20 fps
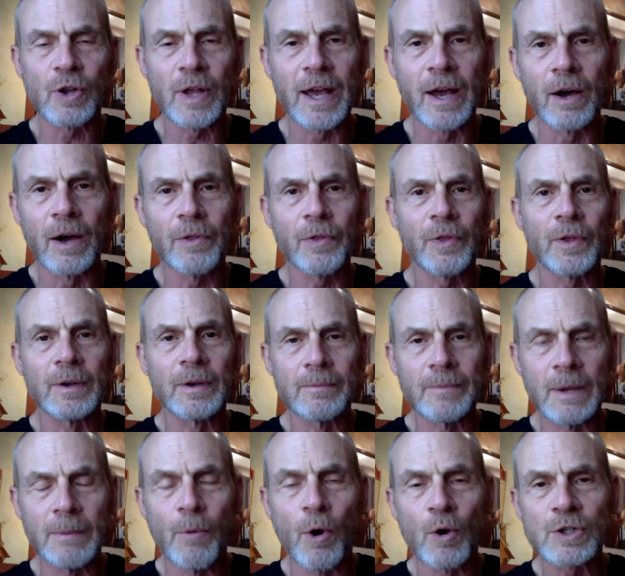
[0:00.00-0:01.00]
health and
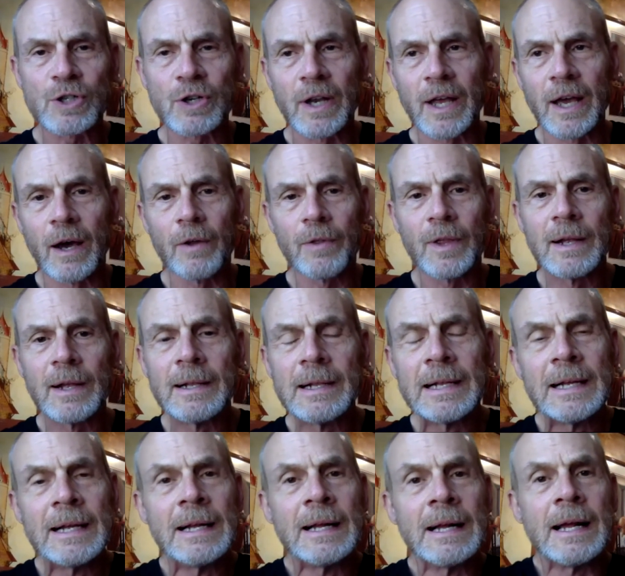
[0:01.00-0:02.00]
emotional health.
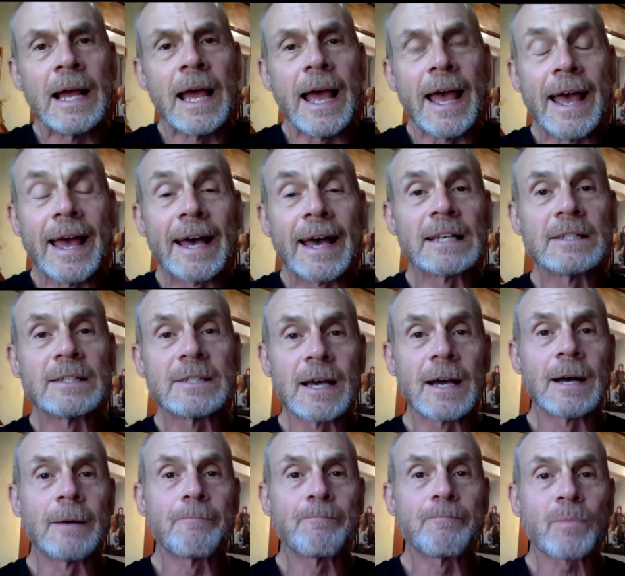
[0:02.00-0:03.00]
And
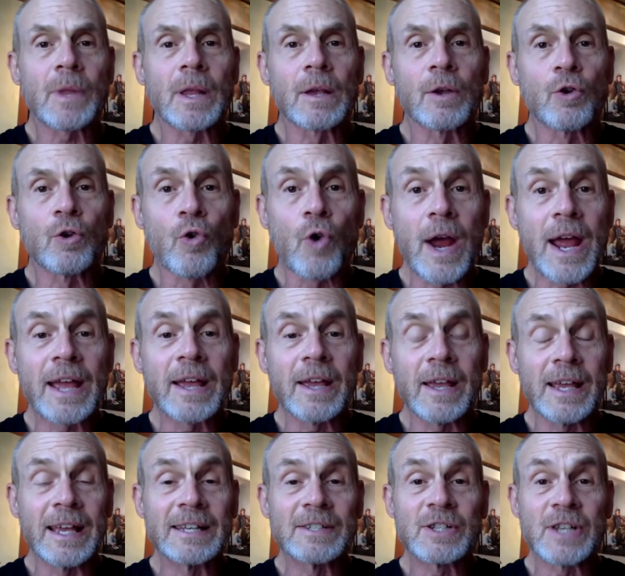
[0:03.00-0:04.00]

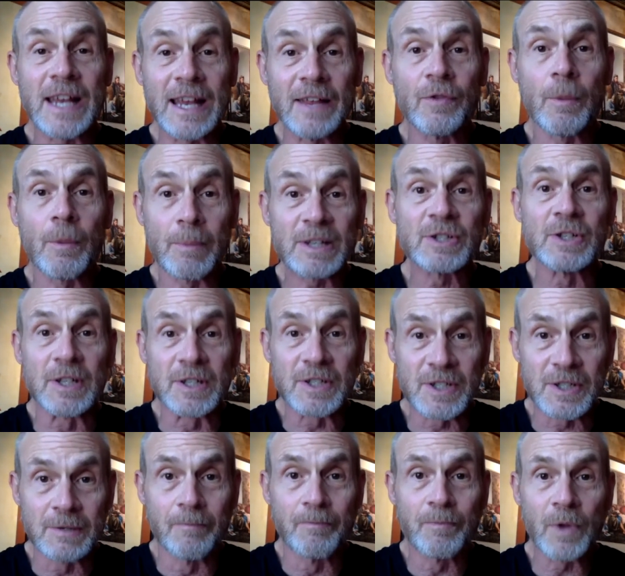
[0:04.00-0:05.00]
Gregg is in the
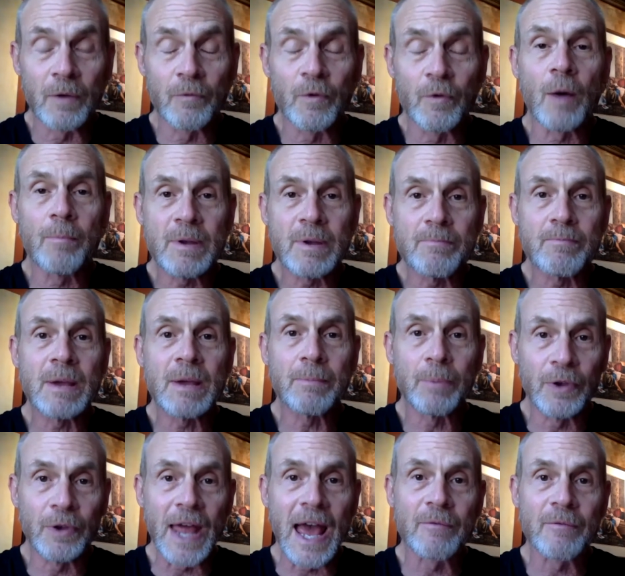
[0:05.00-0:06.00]
business of helping
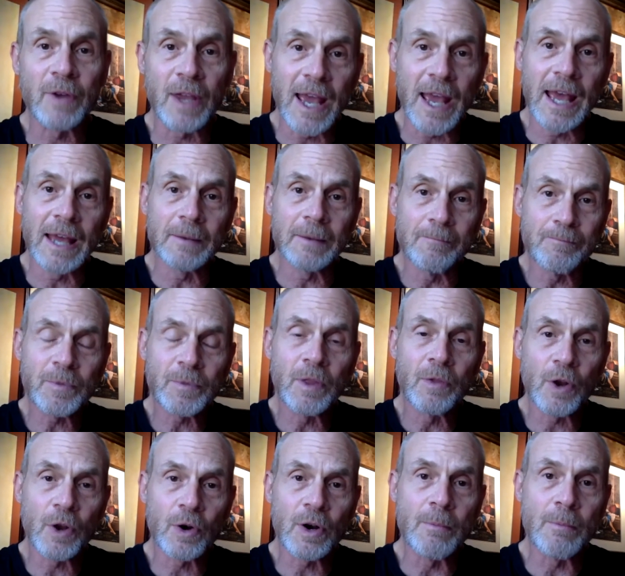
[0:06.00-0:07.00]
people navigate
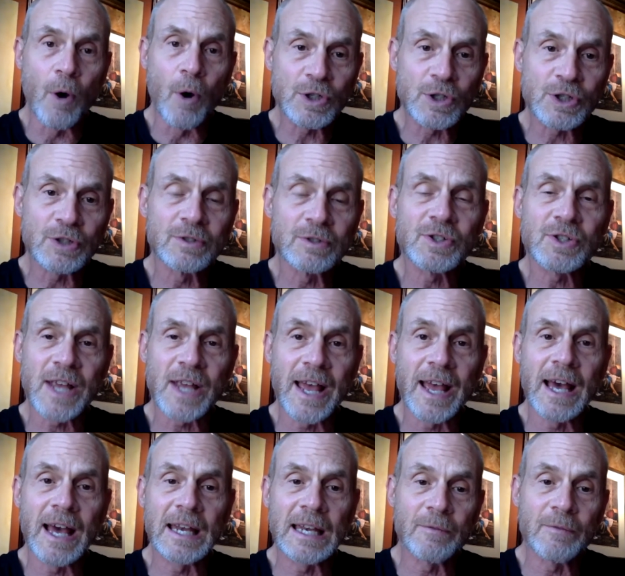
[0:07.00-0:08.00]
their emotions
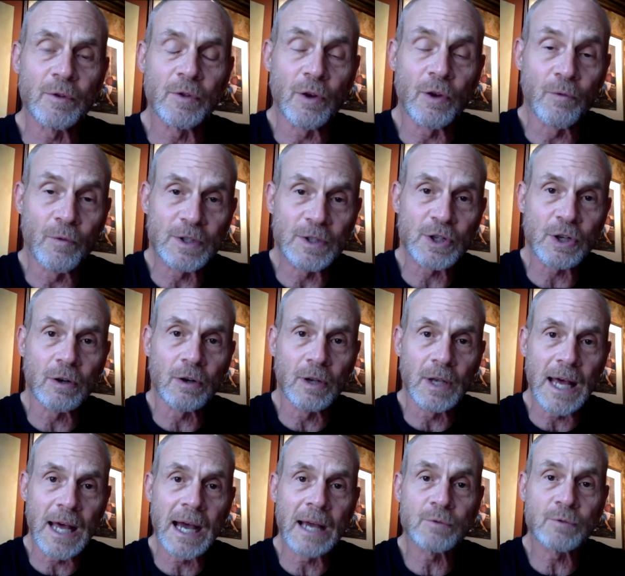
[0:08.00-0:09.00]
and even their physical
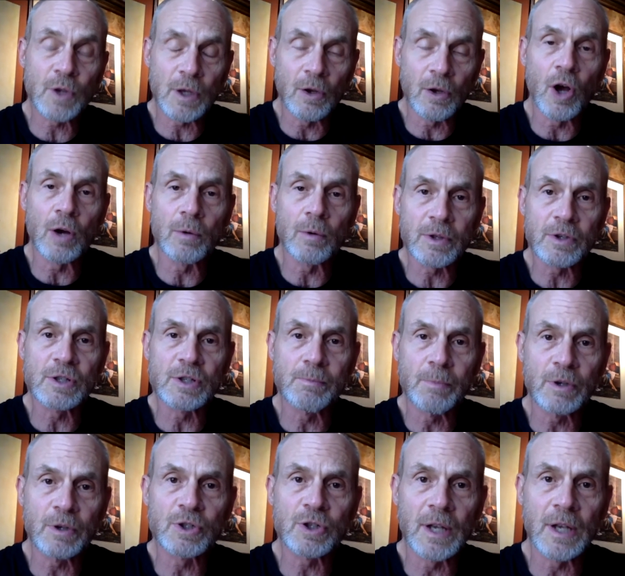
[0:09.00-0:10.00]
lives along with their
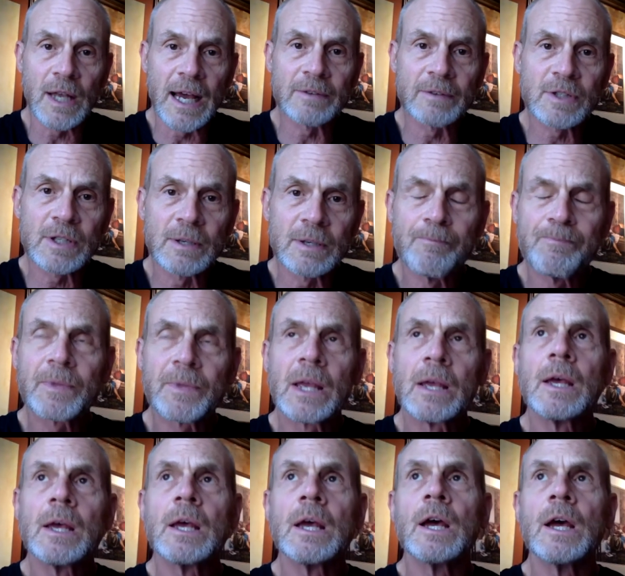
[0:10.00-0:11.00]
spiritual lives.
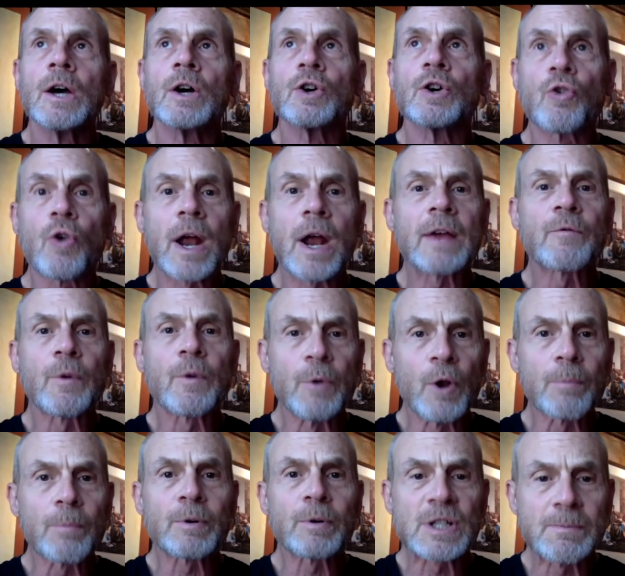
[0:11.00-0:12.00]
Gregg, from
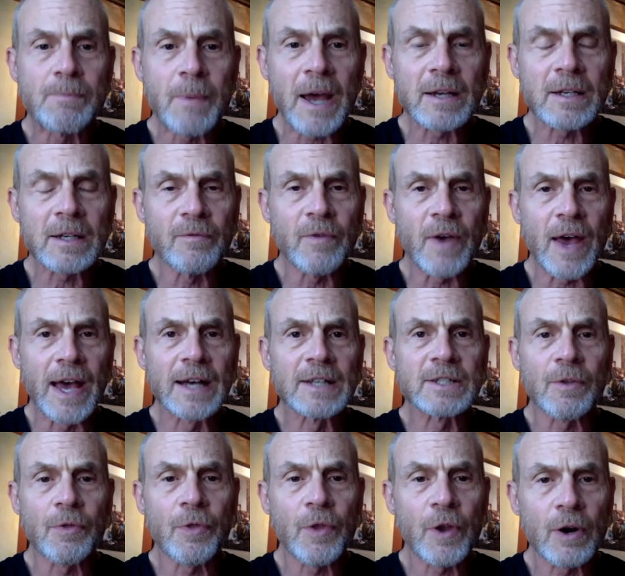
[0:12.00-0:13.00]
your perspective
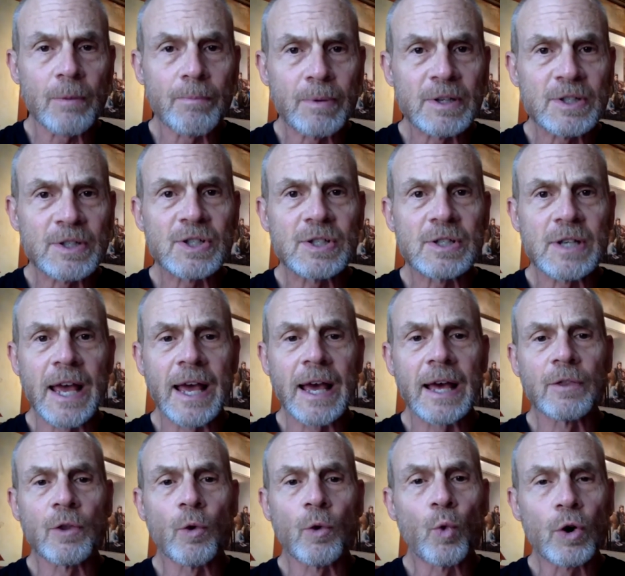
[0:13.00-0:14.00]
as a therapist
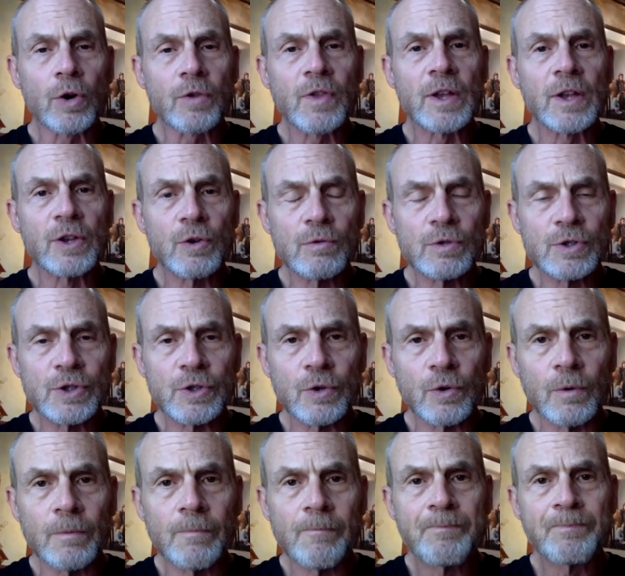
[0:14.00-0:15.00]
and the work that you do,